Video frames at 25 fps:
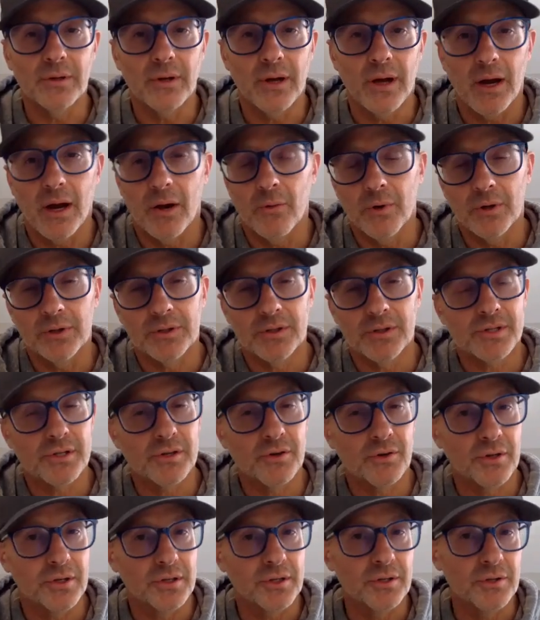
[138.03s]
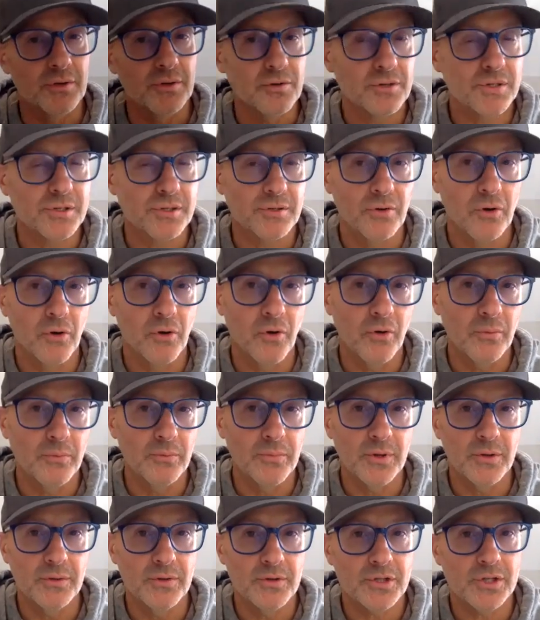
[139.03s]
I went to Syracuse, so
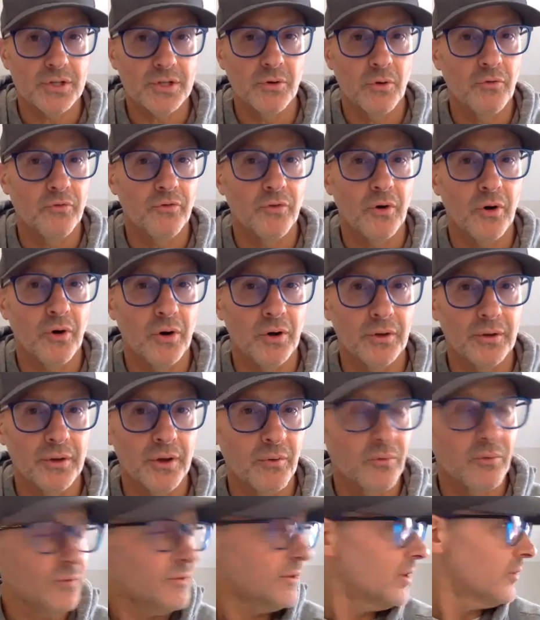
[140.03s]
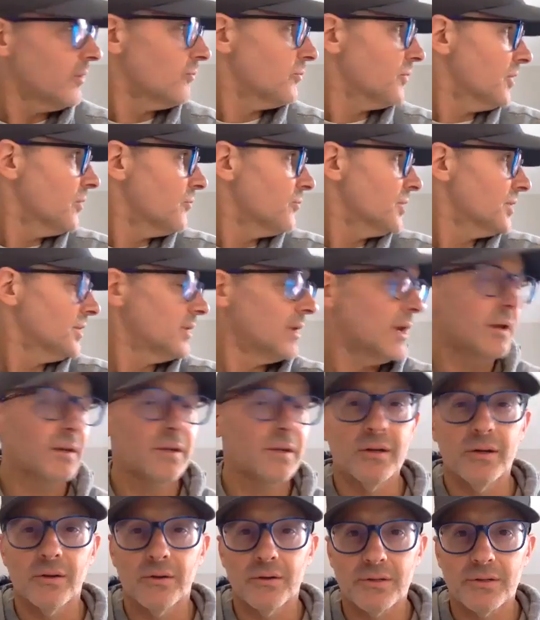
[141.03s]
the snowfall that we get
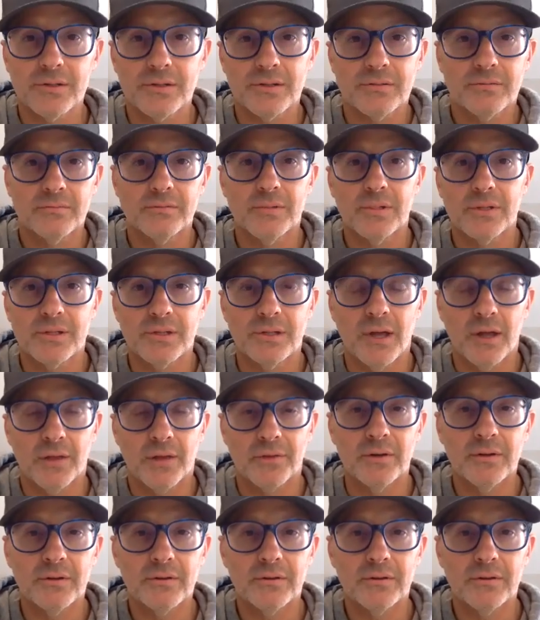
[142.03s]
here is nothing